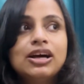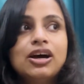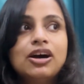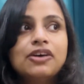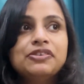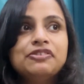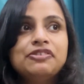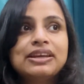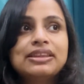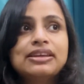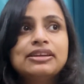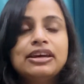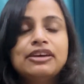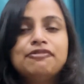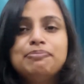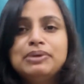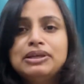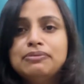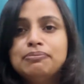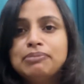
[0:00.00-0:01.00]
of the fact that I've
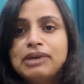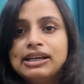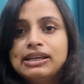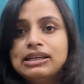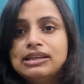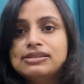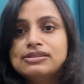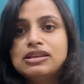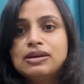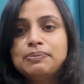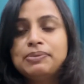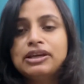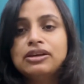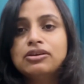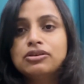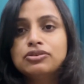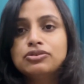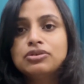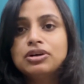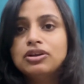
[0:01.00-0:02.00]
been mindlessly applying
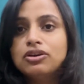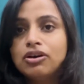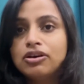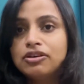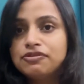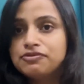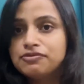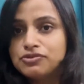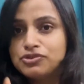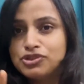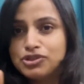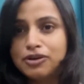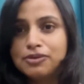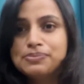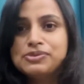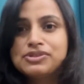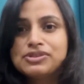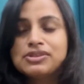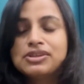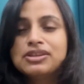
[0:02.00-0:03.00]
to a lot of
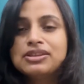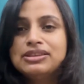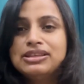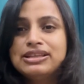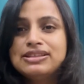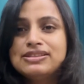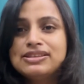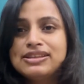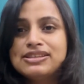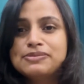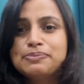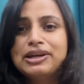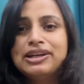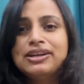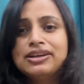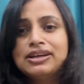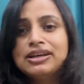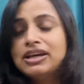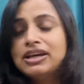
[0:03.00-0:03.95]
jobs these days, but